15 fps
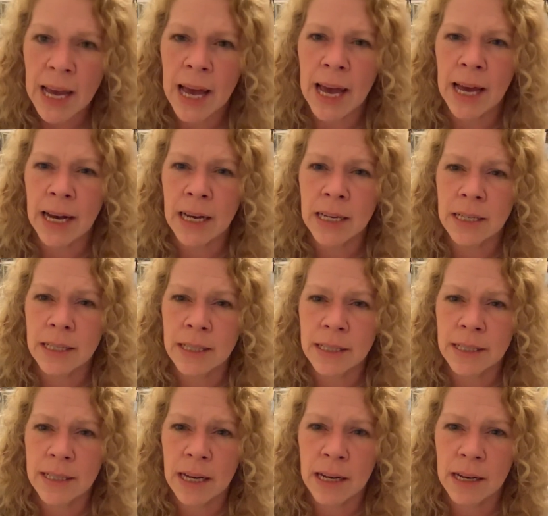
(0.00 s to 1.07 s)
and
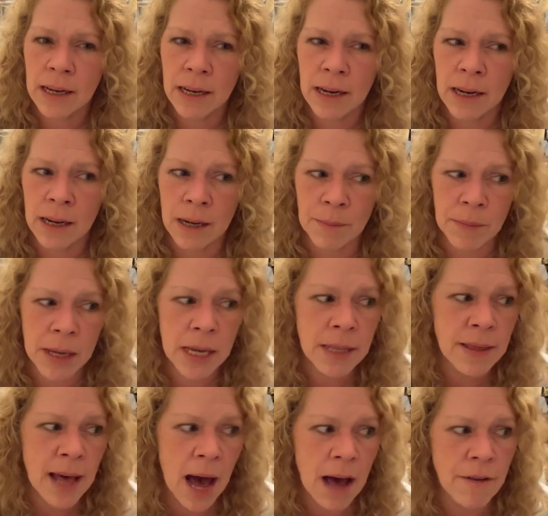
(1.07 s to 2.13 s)
um
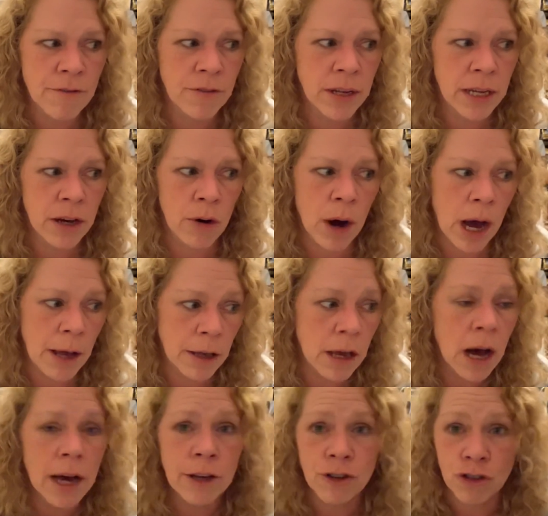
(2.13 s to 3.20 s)
in that video I
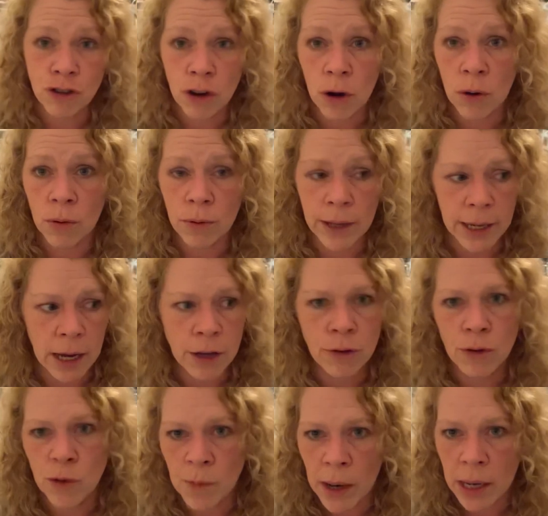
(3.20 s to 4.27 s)
I show like I
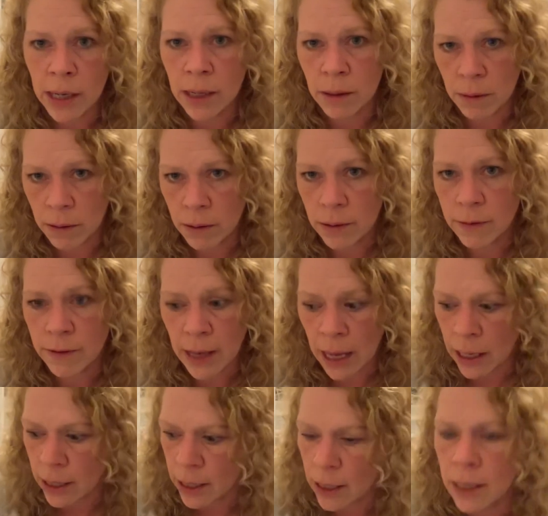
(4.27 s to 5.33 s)
use my
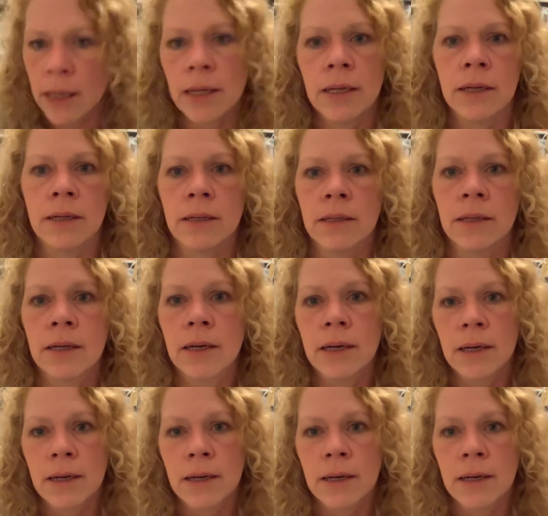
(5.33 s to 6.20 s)
scan and cut and